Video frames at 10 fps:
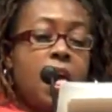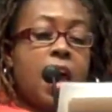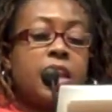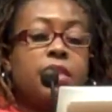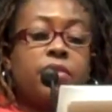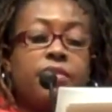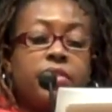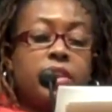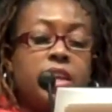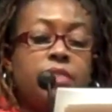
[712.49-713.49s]
And even
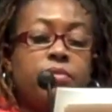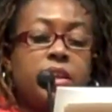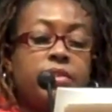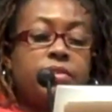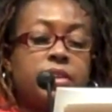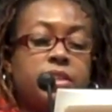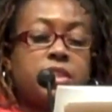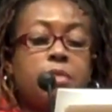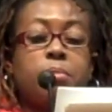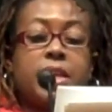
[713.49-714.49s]
in
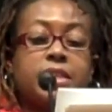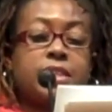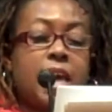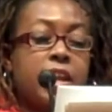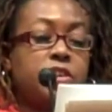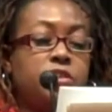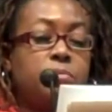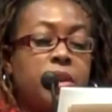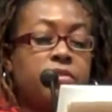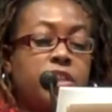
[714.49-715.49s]
some places attitudes
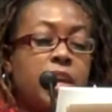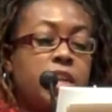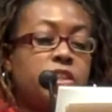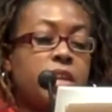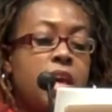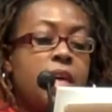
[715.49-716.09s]
may have changed,